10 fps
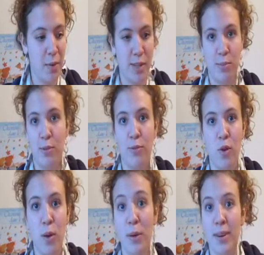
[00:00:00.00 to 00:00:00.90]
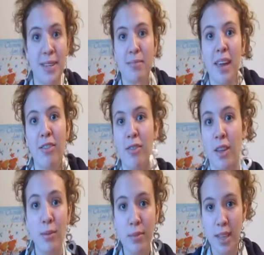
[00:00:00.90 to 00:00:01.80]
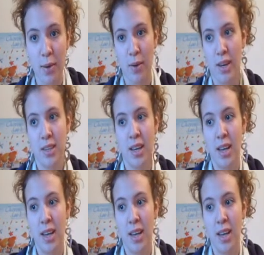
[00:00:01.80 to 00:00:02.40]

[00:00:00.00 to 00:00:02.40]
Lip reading: want to perform, I want to make films, I want